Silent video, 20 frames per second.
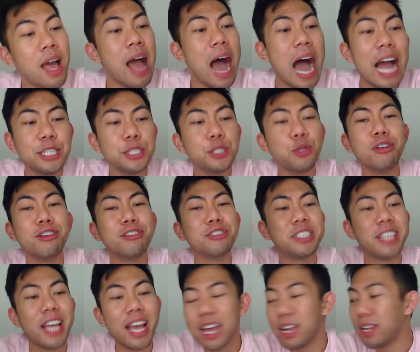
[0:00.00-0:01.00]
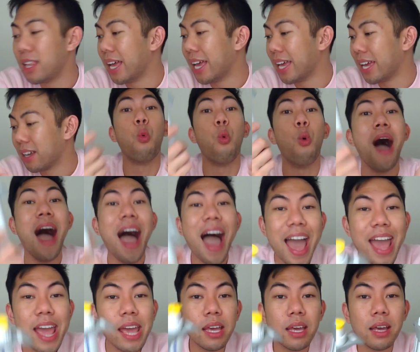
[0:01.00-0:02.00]
I just don't understand, like,
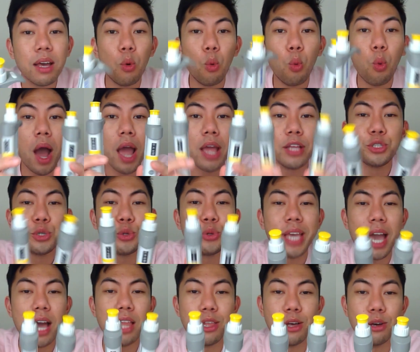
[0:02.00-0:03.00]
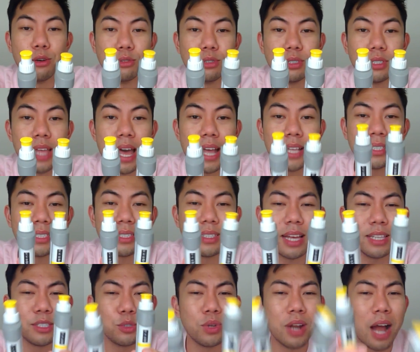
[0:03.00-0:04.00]
why two yellows? That's
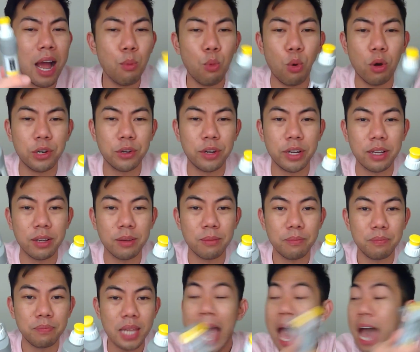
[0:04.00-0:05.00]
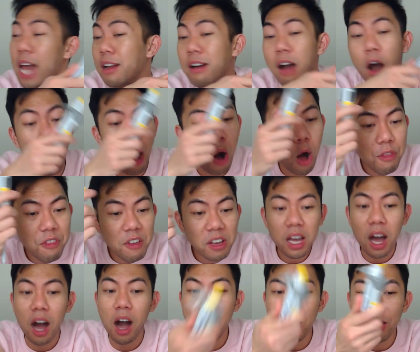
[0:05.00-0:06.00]
what I'm wondering. Out of all the
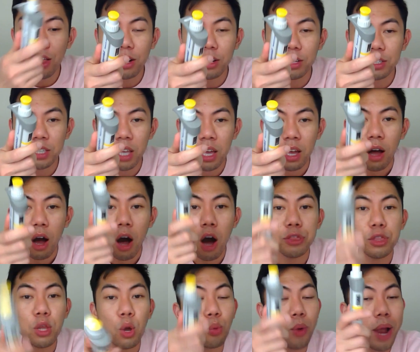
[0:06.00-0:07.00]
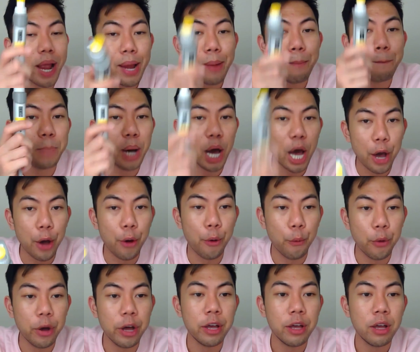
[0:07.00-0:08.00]
colors on the
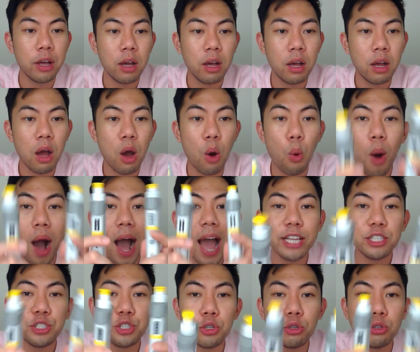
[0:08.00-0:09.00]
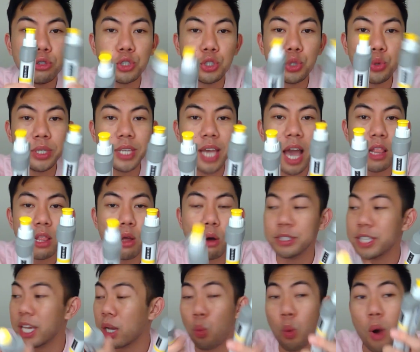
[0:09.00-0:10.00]
rainbow, why choose two
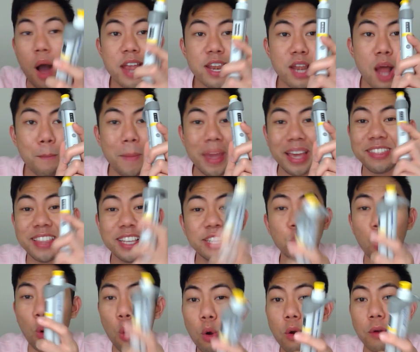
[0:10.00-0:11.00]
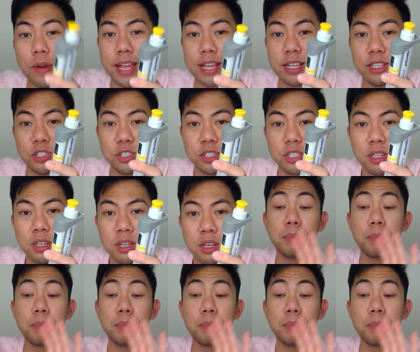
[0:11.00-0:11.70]
yellows? Like, why not make this orange?